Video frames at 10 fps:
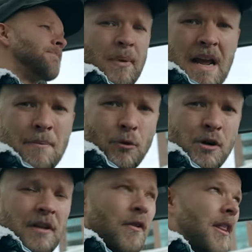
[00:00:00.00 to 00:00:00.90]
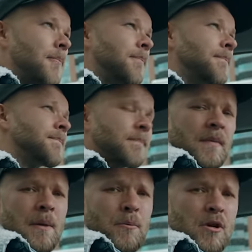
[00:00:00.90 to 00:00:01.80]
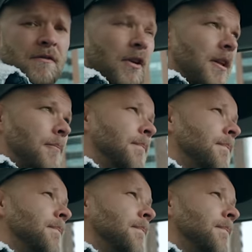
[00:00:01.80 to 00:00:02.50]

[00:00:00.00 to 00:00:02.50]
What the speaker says: But I am rooting for them. I'm rooting for them.